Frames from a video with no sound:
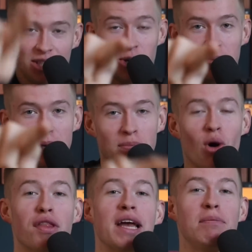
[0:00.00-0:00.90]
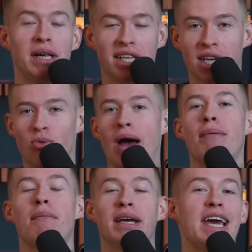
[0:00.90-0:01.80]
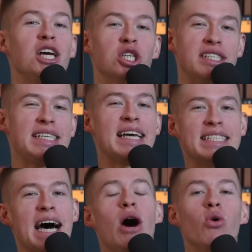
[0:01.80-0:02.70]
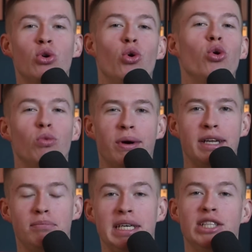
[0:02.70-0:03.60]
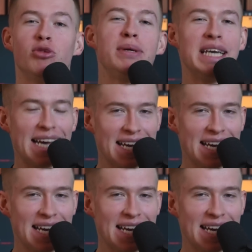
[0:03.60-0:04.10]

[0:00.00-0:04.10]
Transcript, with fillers: You and me both like building web applications, and how cool would it be to be